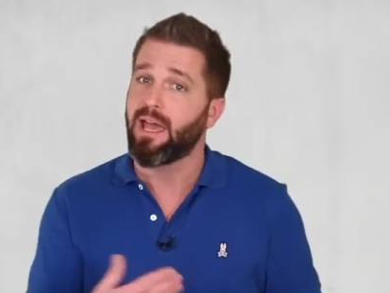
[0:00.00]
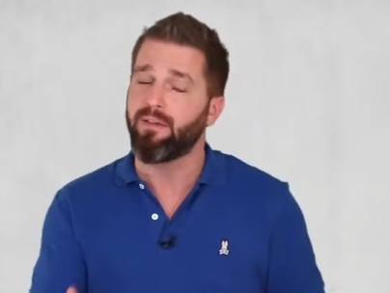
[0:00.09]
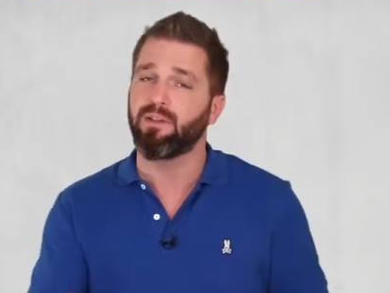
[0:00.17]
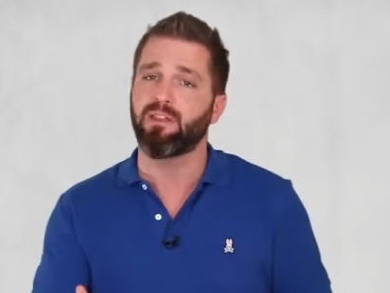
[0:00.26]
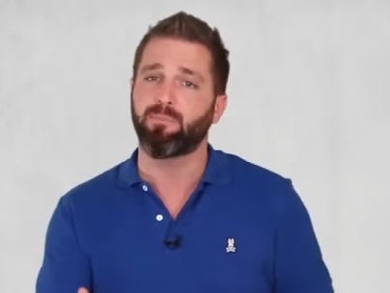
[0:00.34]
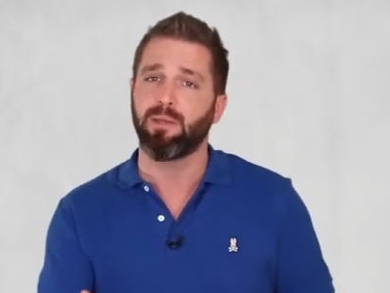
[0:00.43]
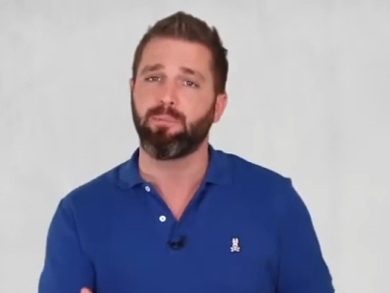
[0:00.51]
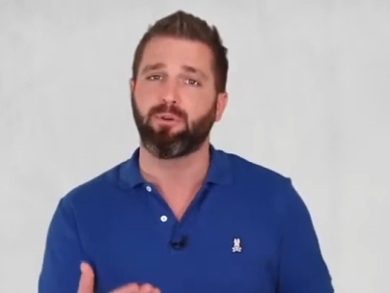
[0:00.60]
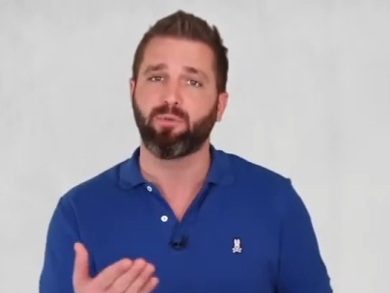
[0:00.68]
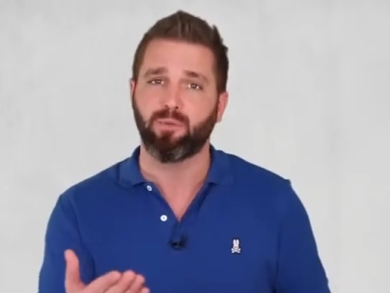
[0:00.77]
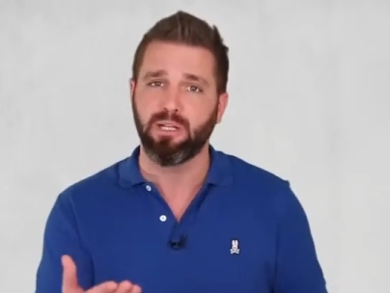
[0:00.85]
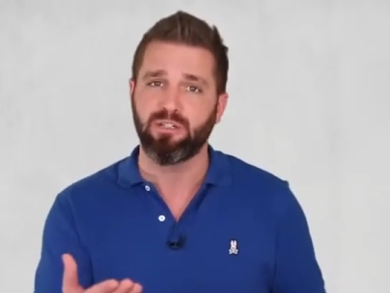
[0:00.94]
Having other
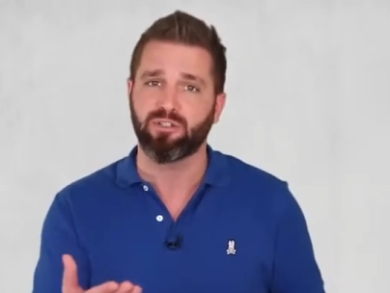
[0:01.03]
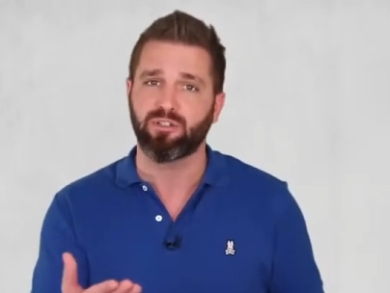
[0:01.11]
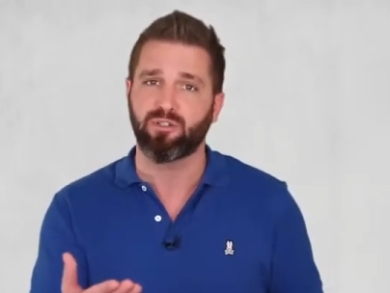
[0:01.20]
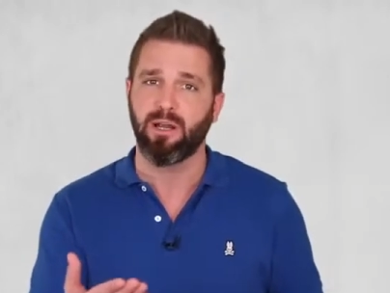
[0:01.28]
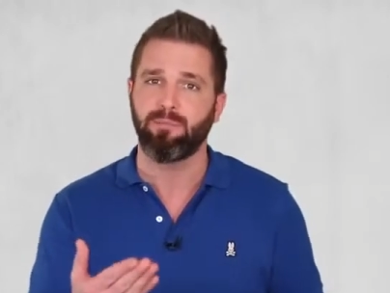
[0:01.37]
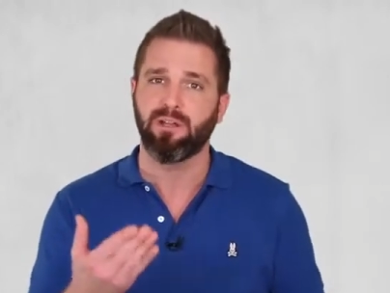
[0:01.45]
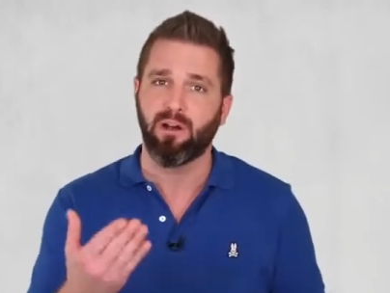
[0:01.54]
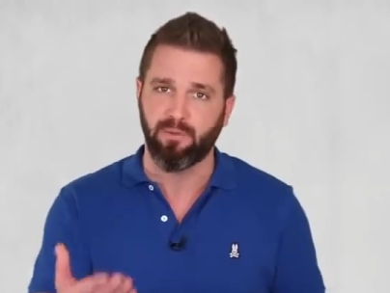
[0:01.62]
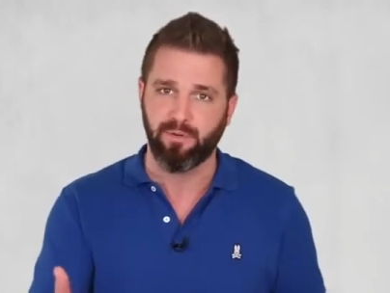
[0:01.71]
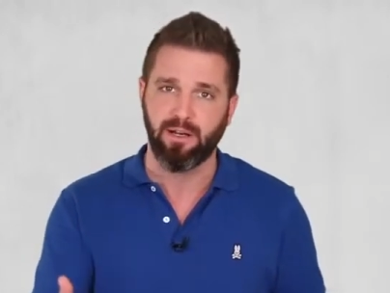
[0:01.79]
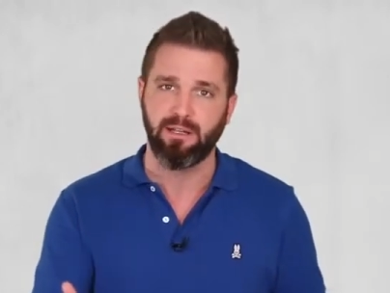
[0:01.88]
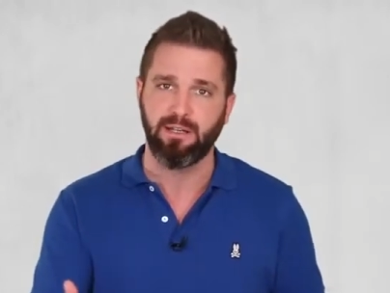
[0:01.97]
people read your script and
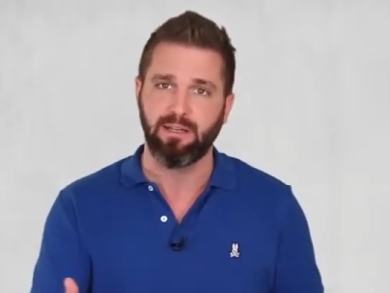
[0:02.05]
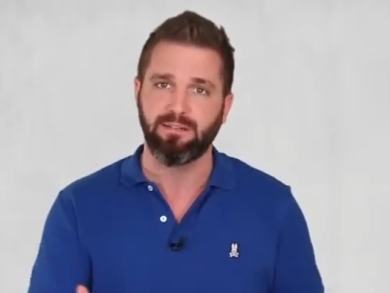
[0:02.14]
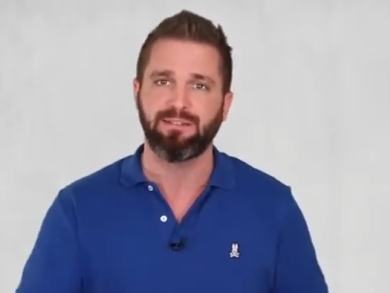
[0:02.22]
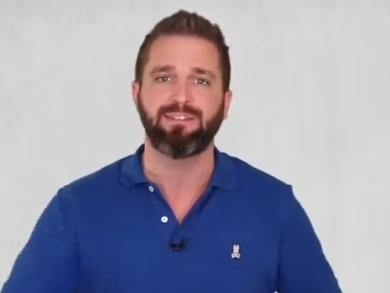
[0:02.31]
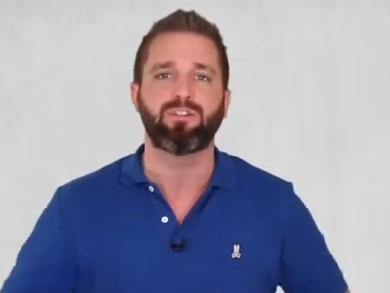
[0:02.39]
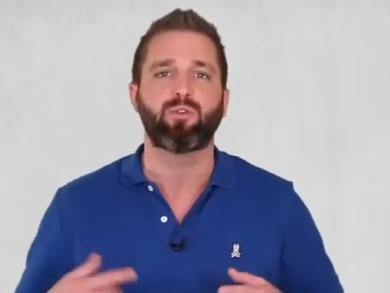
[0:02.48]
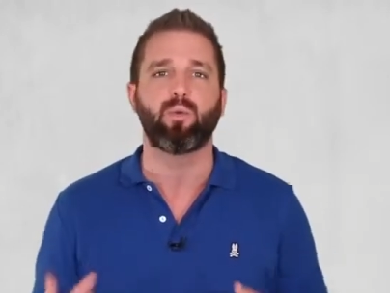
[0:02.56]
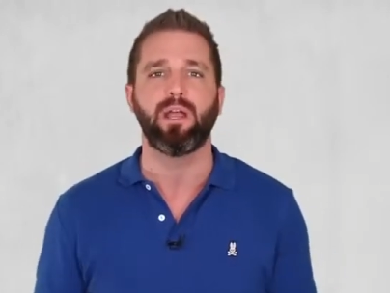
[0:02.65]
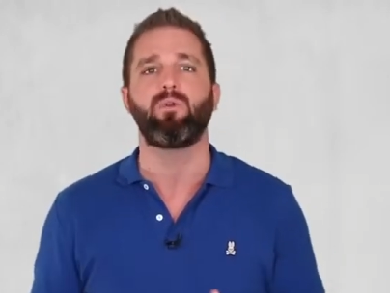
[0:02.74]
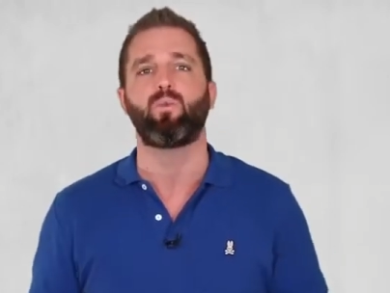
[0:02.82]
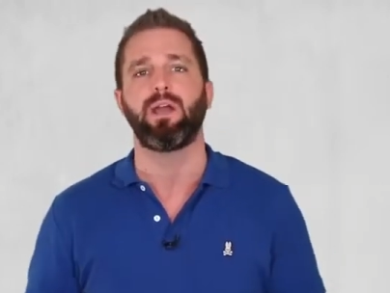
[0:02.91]
offer ideas is a great